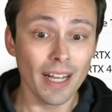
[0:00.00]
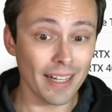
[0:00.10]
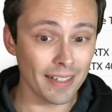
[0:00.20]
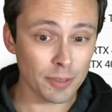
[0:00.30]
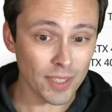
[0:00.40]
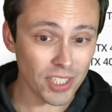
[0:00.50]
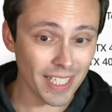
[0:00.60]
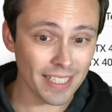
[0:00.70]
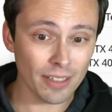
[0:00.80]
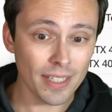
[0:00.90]
and especially
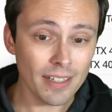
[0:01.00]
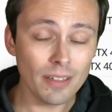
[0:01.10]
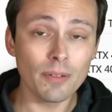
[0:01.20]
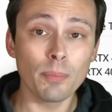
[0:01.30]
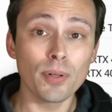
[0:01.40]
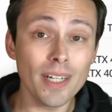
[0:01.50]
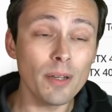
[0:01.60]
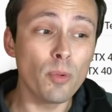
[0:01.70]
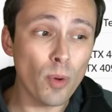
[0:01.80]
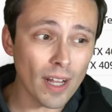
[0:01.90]
getting down here, pretty
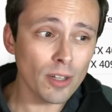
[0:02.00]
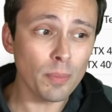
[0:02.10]
well